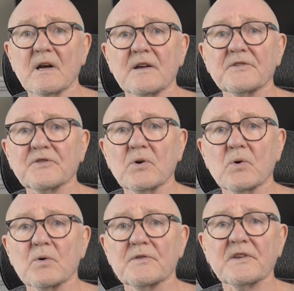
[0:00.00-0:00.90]

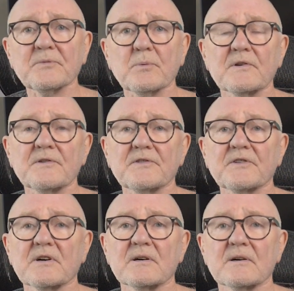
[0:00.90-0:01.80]
So this was
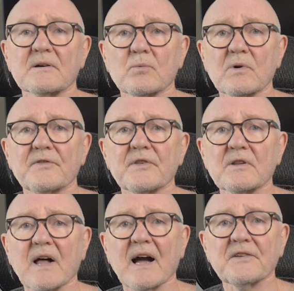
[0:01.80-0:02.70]
uh, with the
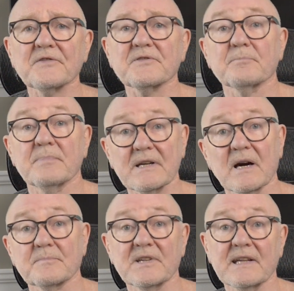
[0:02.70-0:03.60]
last big
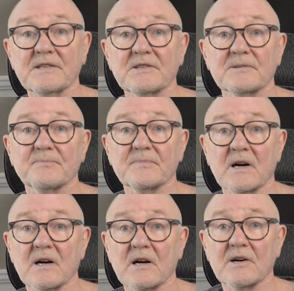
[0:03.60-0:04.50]
update,
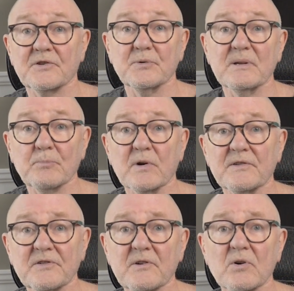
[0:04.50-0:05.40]
uh,
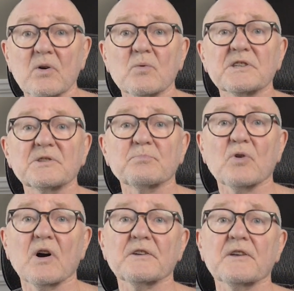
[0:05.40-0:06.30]
3.0, which
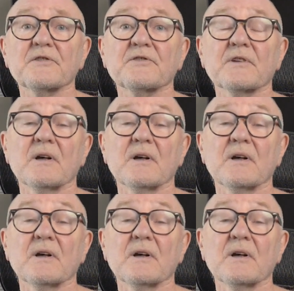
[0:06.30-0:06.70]
brought us